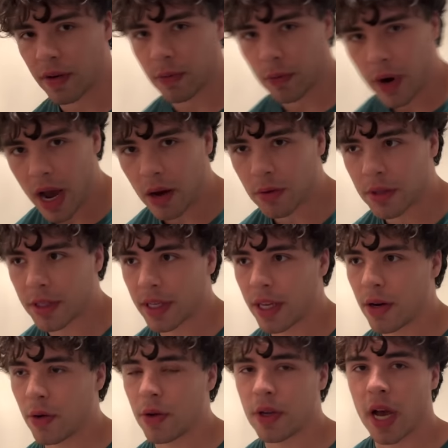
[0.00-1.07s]
of routes, and you
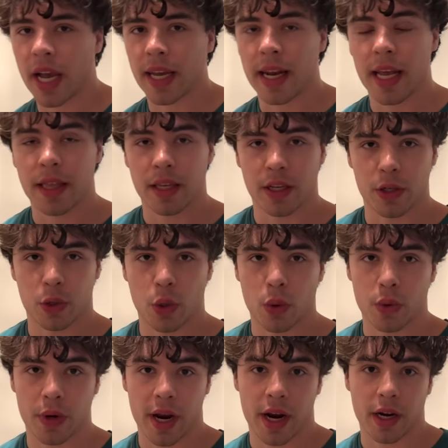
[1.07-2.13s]
know, you, I can hand the
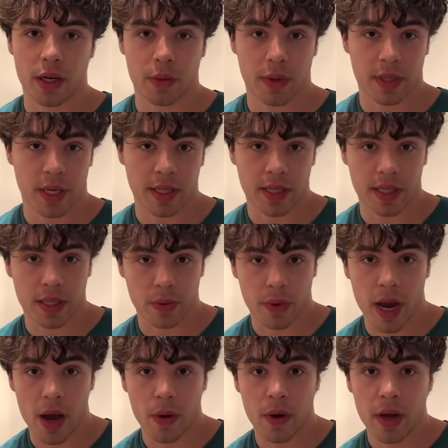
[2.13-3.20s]
controller to Aaron once I sent the
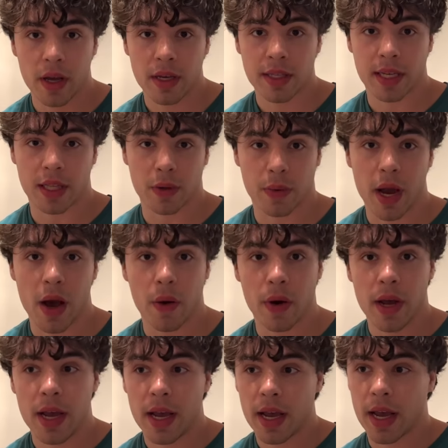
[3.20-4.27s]
route, set the route,
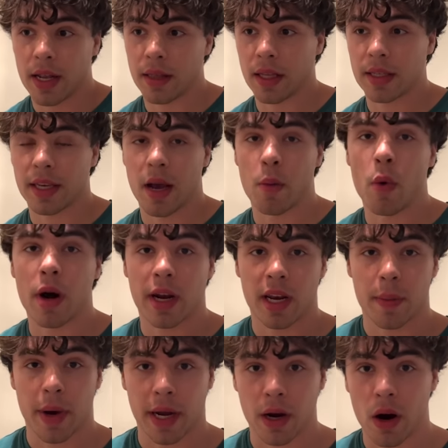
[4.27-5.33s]
and let's say I'm walking
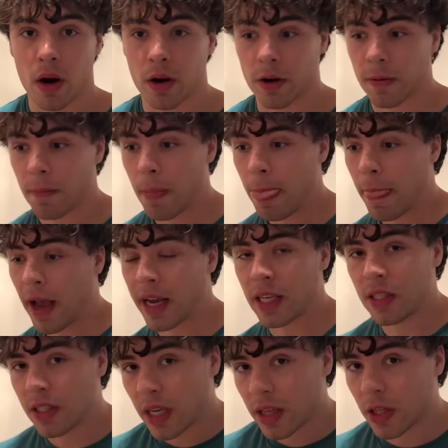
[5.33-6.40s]
to my car. I can
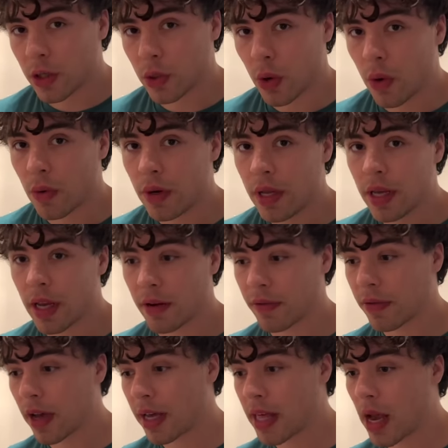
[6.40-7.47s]
set the drone and
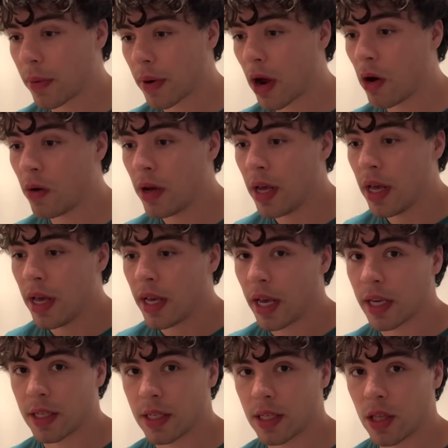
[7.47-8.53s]
fly that route
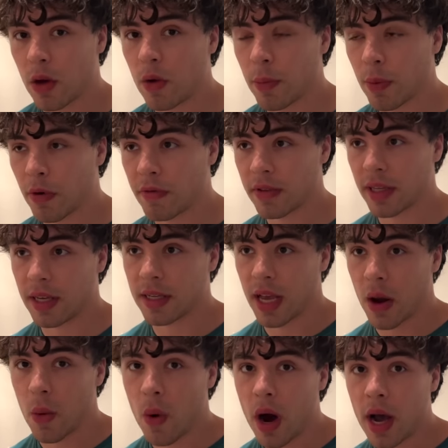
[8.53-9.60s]
as slow and perfectly as
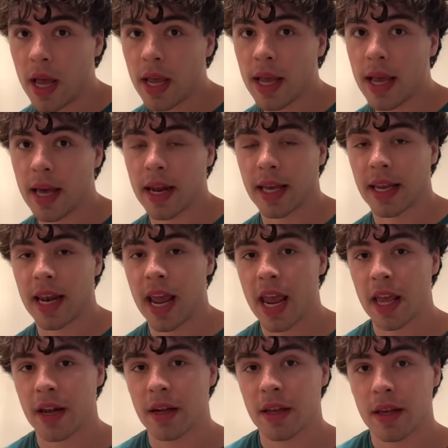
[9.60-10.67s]
I want, and I can
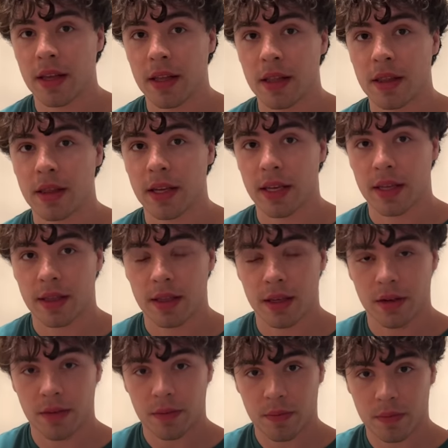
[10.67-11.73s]
hand the,
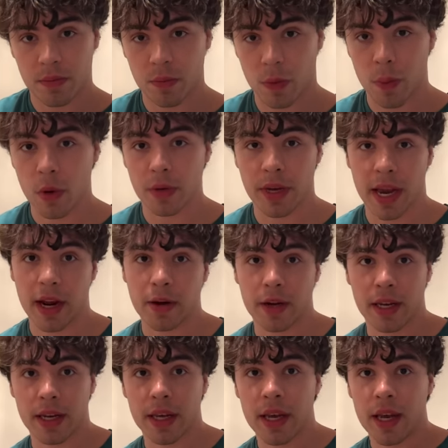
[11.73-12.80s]
the remote to
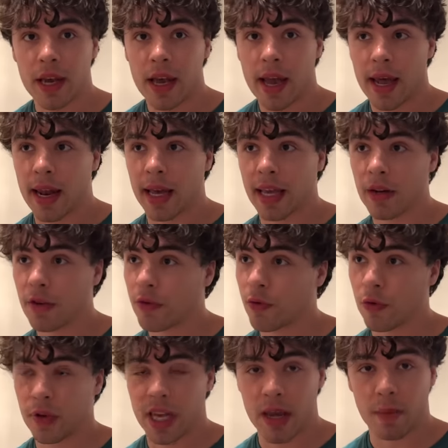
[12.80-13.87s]
Aaron, and I can
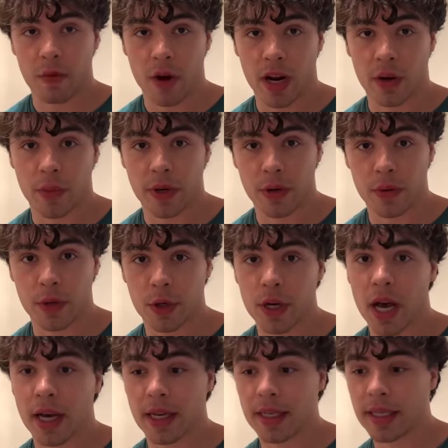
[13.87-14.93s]
tr keep trying to redo the
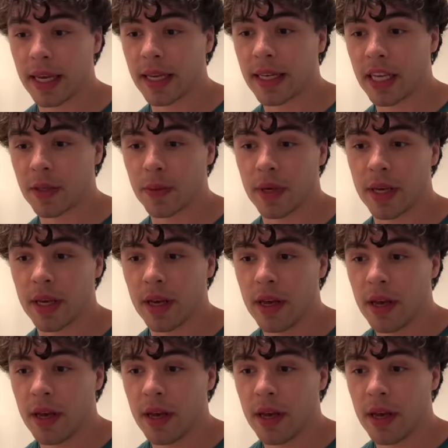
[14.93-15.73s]
shot. Because say it takes me